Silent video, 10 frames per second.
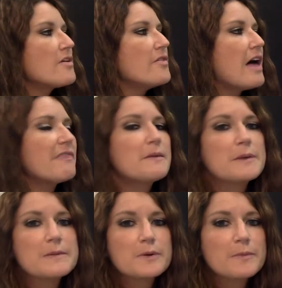Then the
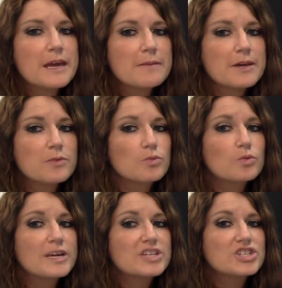people baby
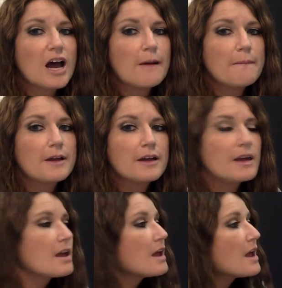reached up
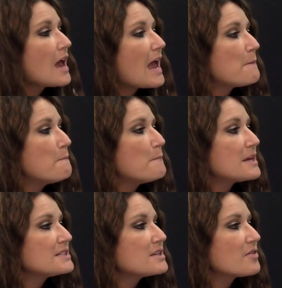and
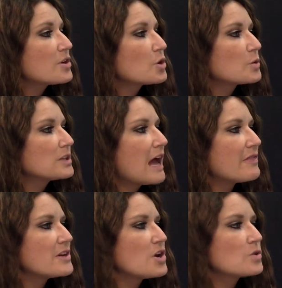bit the gorilla on
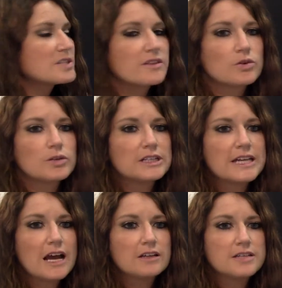the nose, and the gorilla
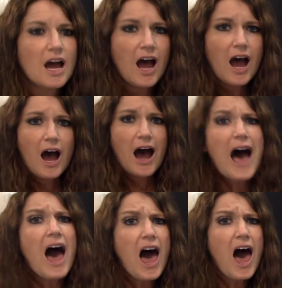yelled,
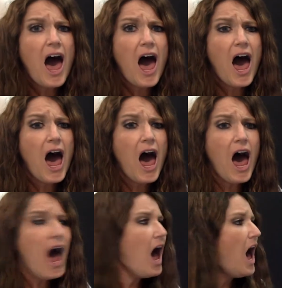
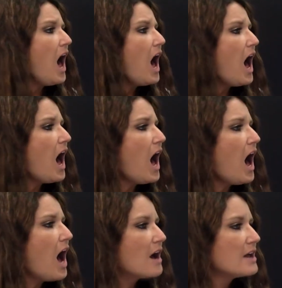
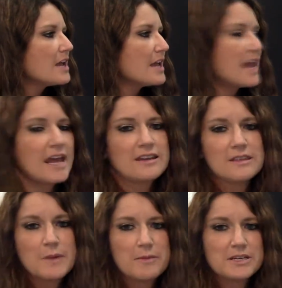"Ah!" and handed the
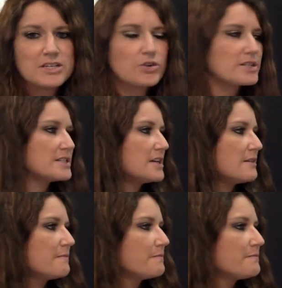baby to
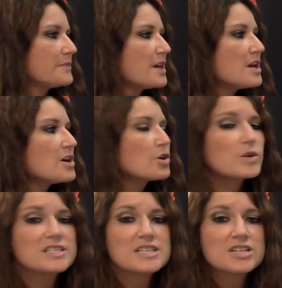Kristen.
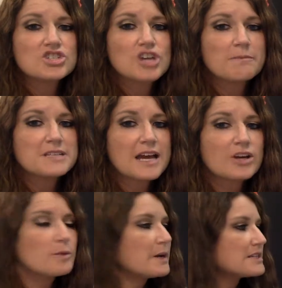Kristen jumped on
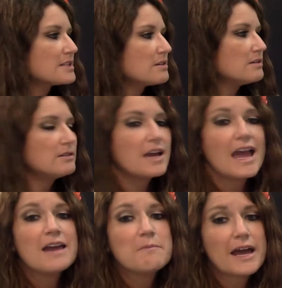her bicycle
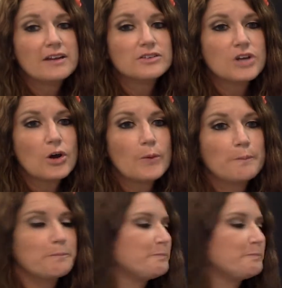and pedaled home.